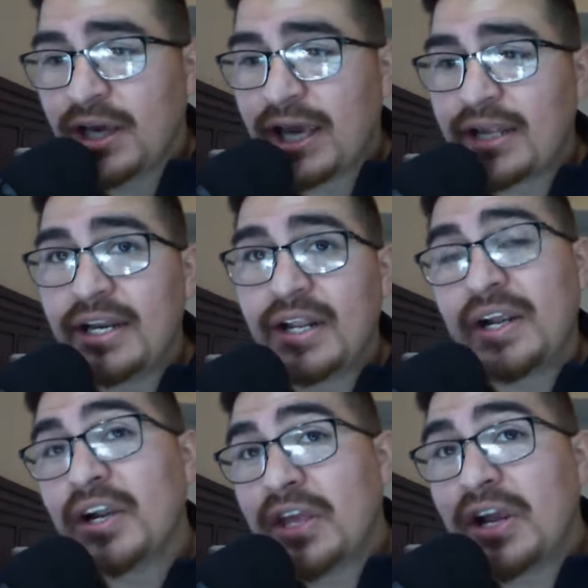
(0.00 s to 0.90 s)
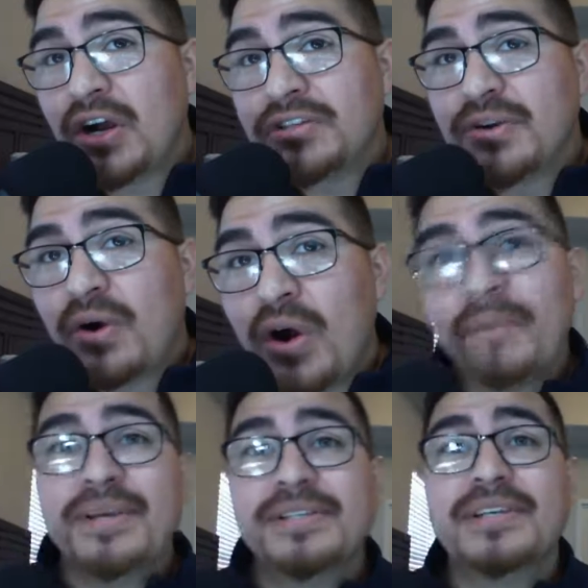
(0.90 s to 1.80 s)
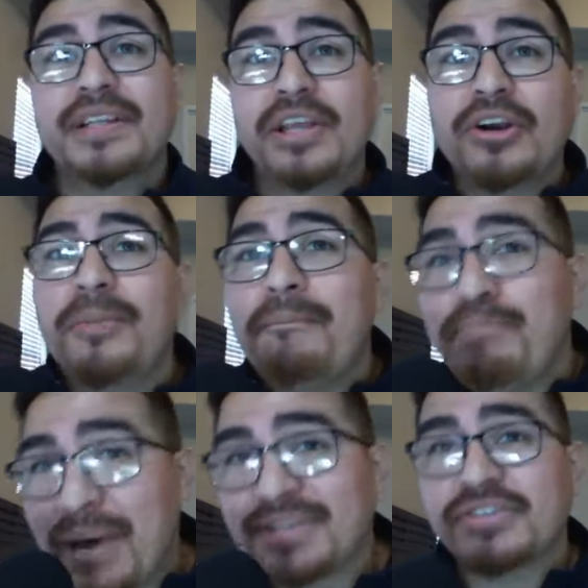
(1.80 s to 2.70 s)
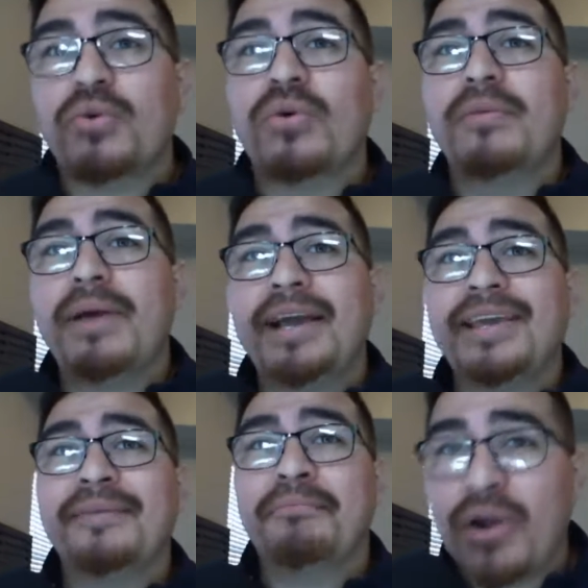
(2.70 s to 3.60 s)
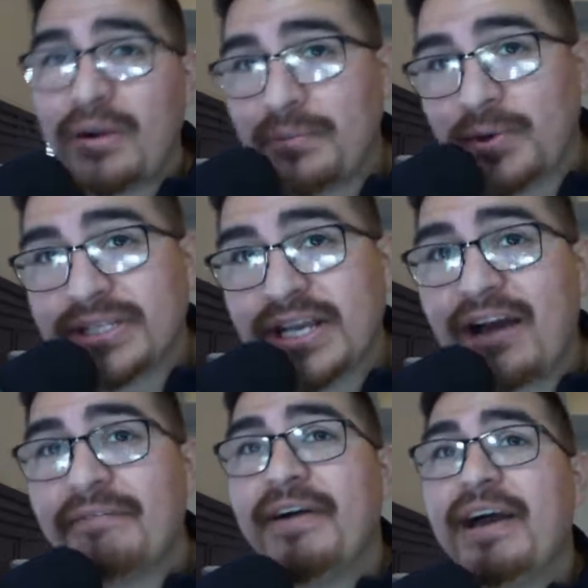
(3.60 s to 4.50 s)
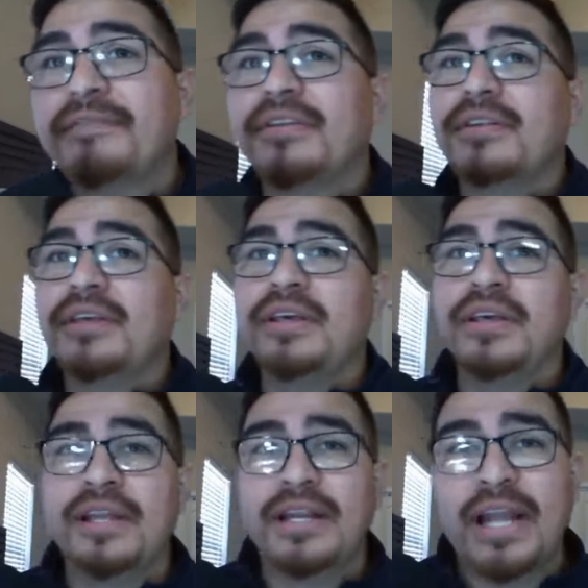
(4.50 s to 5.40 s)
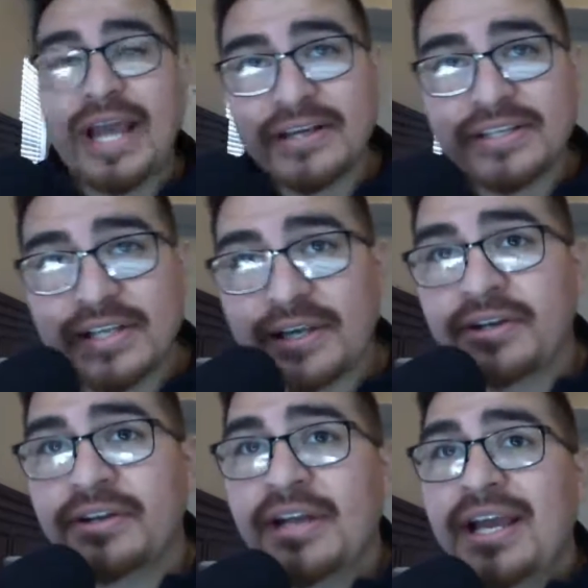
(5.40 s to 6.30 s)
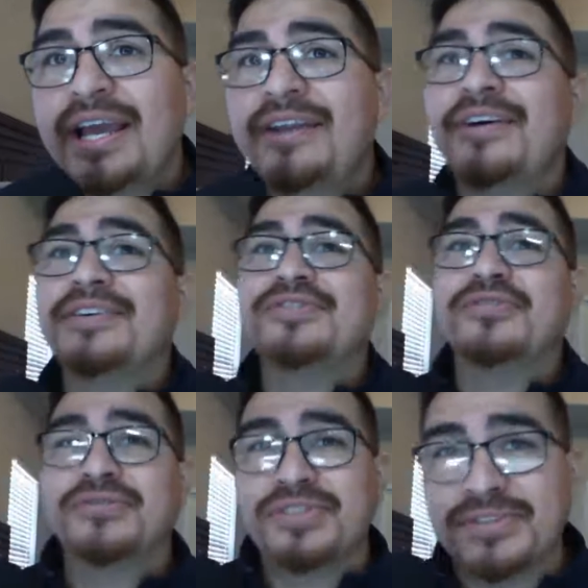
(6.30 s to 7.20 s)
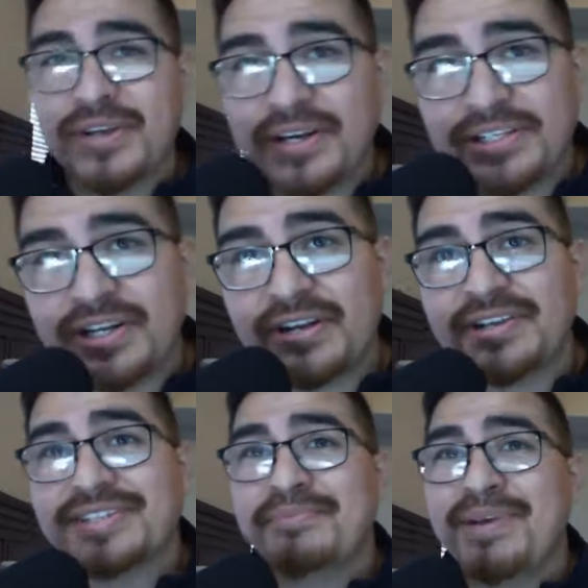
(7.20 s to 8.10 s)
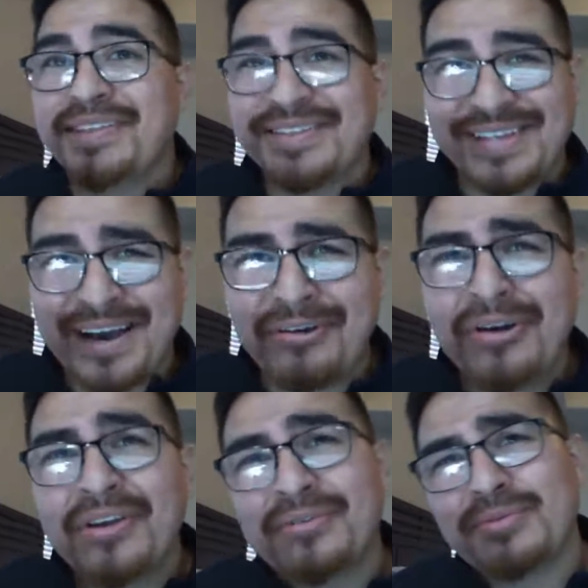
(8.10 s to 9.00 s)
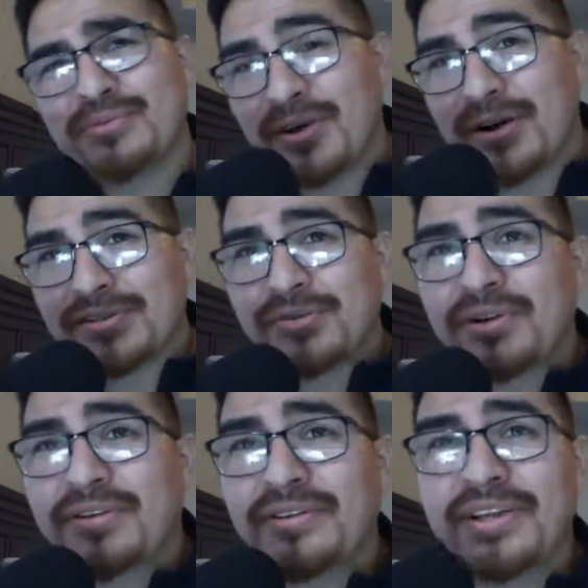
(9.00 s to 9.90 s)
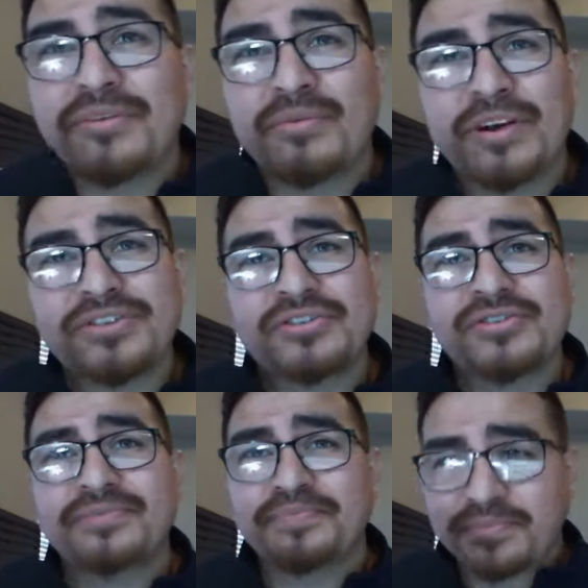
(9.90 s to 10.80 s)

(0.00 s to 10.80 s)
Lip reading: And they also are missing their best cornerback and probably top 5 in the league in Alexander. And also Jadarius Smith is out, also one of the leading rushers.